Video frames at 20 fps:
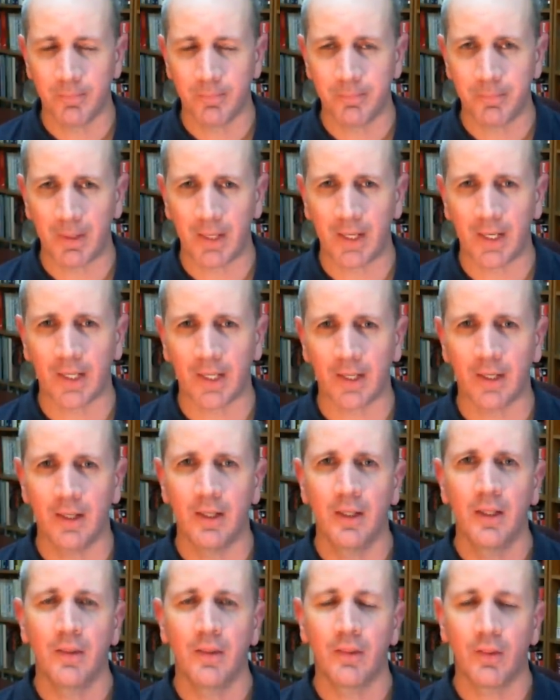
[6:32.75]
meaning
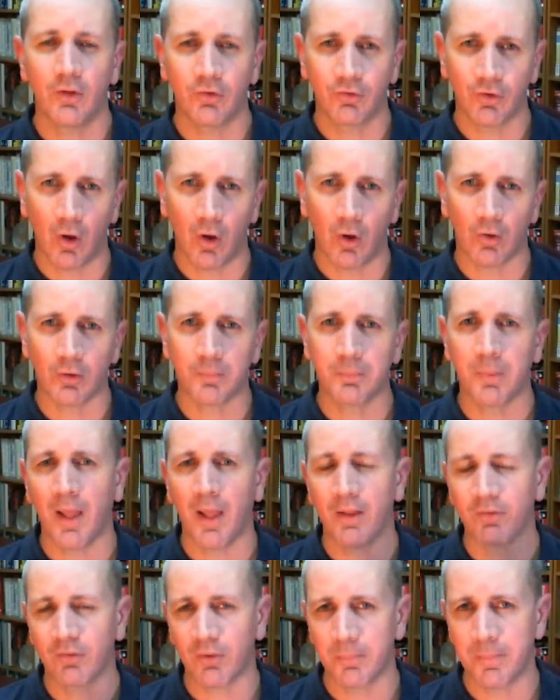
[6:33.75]
the salt
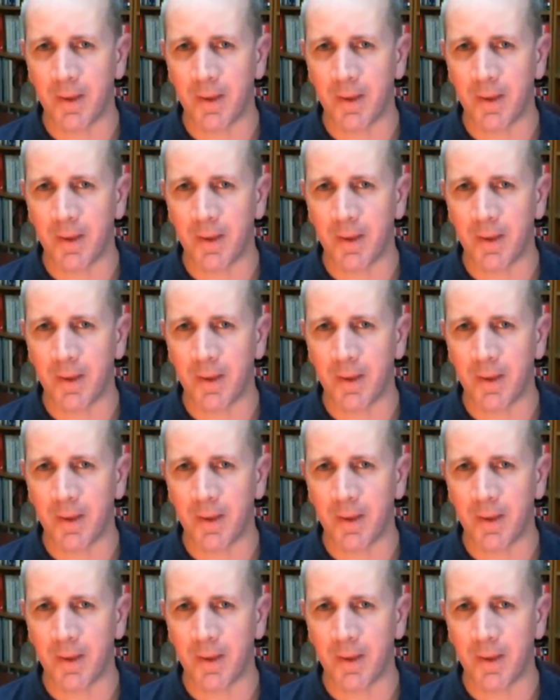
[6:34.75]
plus the